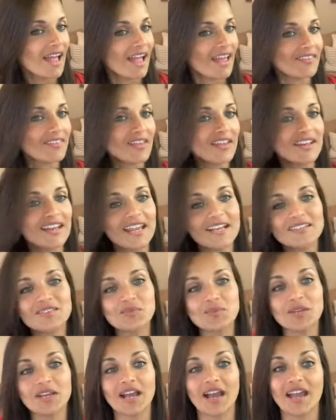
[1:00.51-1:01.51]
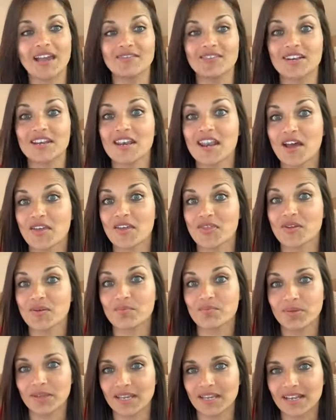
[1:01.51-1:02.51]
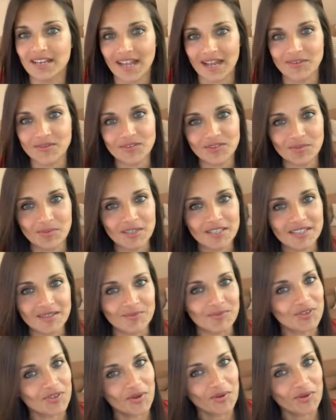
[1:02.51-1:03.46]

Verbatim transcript: And then next week I have another big announcement. I'm so